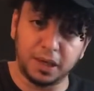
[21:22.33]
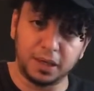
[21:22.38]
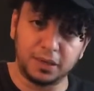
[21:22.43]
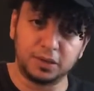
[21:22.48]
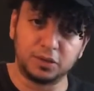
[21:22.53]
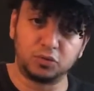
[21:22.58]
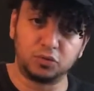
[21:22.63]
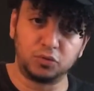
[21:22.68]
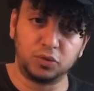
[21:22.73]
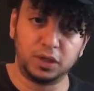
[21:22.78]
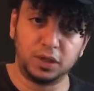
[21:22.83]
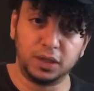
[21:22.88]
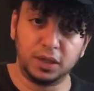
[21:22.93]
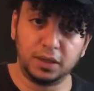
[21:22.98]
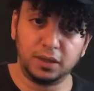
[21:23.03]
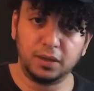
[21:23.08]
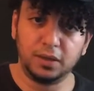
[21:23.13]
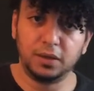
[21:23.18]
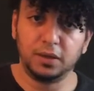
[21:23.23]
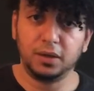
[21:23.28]
it's
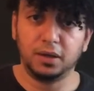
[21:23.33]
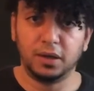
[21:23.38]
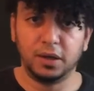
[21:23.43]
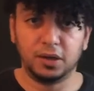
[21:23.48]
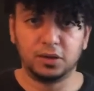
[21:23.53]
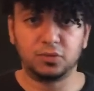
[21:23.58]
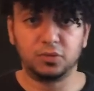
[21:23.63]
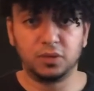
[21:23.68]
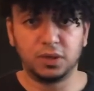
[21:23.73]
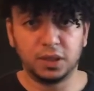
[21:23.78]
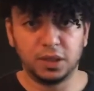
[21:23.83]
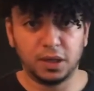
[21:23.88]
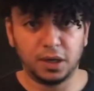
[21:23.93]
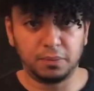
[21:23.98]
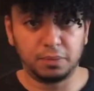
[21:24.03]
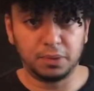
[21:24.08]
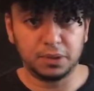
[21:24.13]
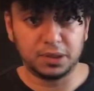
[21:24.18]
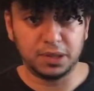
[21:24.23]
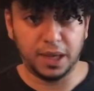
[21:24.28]
really going to
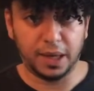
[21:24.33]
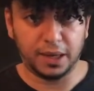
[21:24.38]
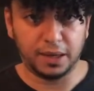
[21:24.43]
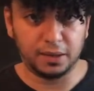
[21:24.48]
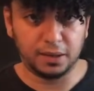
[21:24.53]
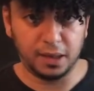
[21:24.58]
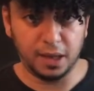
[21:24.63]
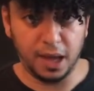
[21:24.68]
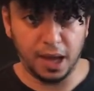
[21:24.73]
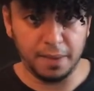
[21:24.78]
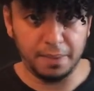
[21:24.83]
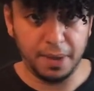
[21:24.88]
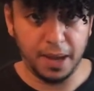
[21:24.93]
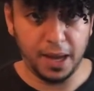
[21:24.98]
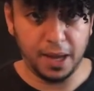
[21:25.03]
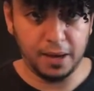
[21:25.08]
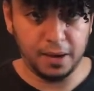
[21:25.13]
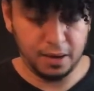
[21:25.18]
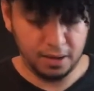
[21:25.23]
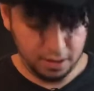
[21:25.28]
protect the
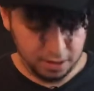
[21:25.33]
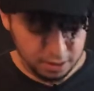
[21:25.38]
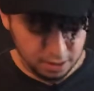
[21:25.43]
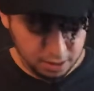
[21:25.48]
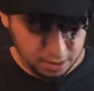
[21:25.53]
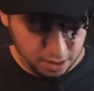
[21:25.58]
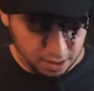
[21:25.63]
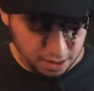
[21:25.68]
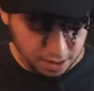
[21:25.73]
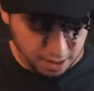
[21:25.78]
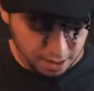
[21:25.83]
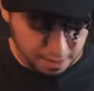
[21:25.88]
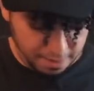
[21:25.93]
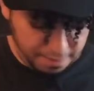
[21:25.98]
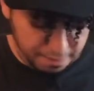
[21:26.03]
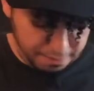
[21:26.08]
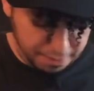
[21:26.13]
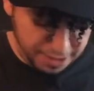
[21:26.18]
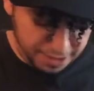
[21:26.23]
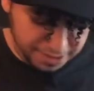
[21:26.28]
iPad.
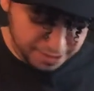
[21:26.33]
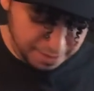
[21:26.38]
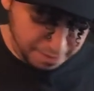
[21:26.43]
But is it